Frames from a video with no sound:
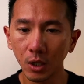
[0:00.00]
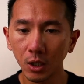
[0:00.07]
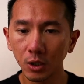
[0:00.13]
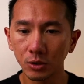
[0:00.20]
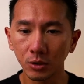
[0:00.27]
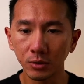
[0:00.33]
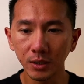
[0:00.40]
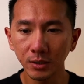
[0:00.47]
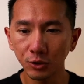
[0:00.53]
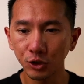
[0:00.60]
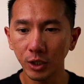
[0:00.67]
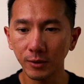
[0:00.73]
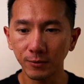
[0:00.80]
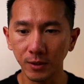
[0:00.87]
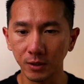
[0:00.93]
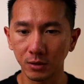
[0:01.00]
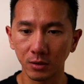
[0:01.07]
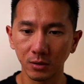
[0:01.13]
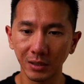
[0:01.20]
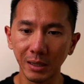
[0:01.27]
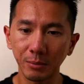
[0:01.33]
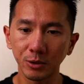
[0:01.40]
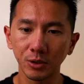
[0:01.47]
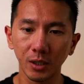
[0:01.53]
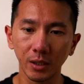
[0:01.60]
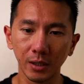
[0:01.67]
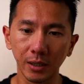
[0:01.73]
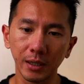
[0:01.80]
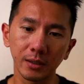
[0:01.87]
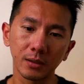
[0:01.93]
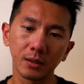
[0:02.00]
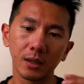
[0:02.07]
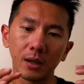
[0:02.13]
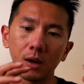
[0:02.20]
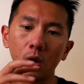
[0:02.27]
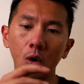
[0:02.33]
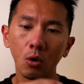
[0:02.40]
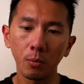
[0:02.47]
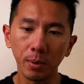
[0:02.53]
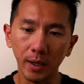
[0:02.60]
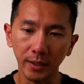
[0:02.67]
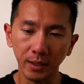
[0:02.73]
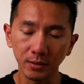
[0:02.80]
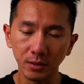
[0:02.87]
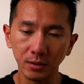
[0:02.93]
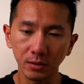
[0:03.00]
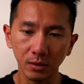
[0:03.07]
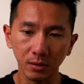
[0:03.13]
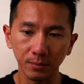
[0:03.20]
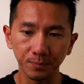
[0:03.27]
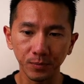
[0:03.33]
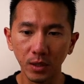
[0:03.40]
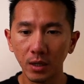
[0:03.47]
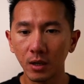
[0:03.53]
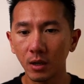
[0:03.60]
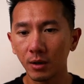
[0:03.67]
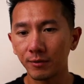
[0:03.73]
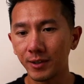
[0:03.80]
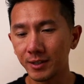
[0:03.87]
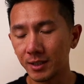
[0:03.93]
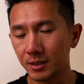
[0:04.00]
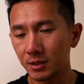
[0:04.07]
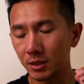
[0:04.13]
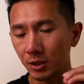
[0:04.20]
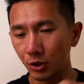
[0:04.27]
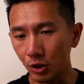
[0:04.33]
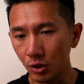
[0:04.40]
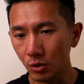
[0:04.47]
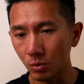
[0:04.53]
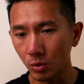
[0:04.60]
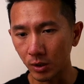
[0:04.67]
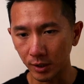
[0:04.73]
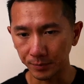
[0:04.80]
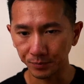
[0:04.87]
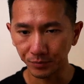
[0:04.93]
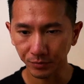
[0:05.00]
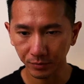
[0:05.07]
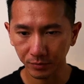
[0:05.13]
So this GIF is demonstrating like the old parking system versus the new one.